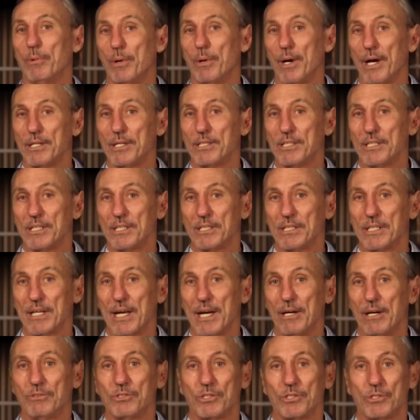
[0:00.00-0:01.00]
price
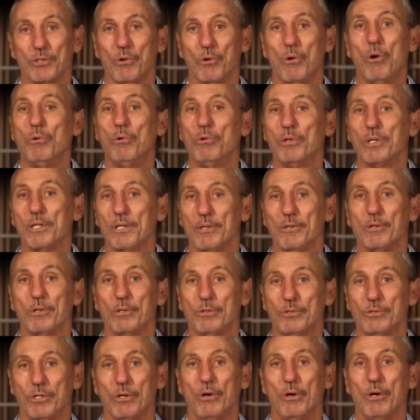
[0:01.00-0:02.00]
discounts to only
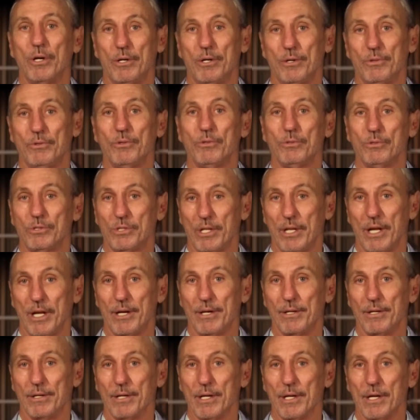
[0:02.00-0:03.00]
those on our
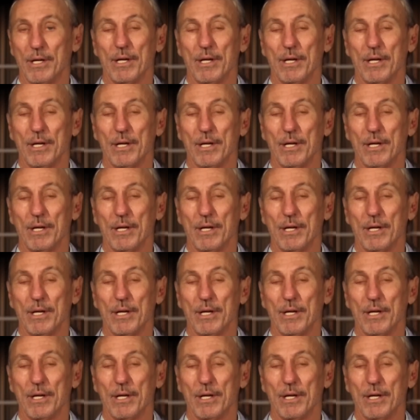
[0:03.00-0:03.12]
newsletter.